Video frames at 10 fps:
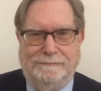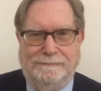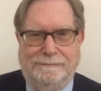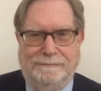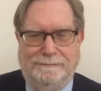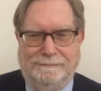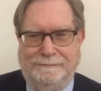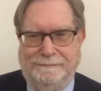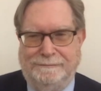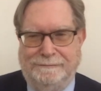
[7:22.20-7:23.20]

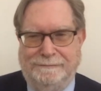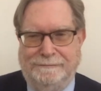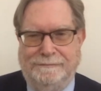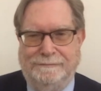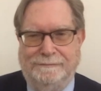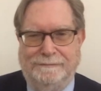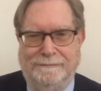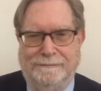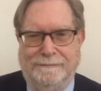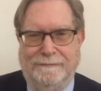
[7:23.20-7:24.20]

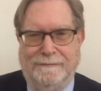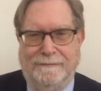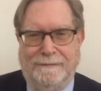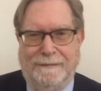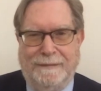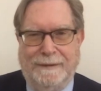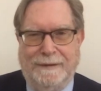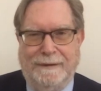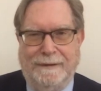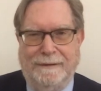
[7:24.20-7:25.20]

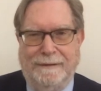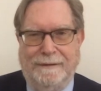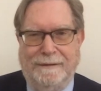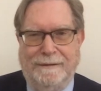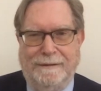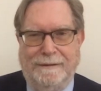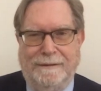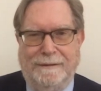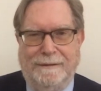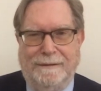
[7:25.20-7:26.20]

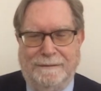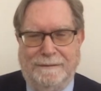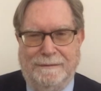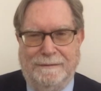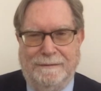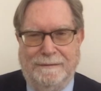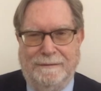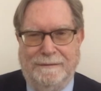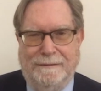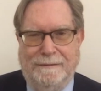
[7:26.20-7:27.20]

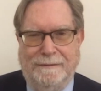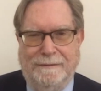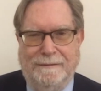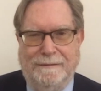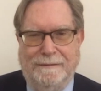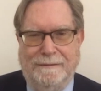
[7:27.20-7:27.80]
This person isn't speaking.